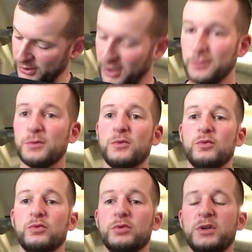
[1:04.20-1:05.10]
up
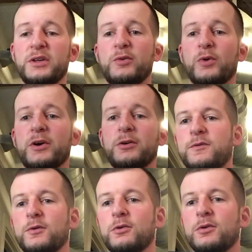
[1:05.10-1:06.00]
really well
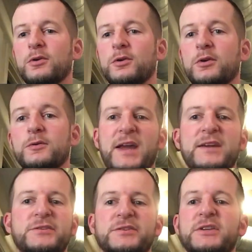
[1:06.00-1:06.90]
for
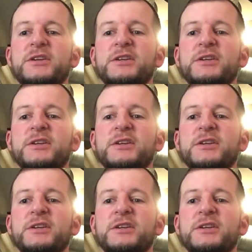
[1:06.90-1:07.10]
8 to 10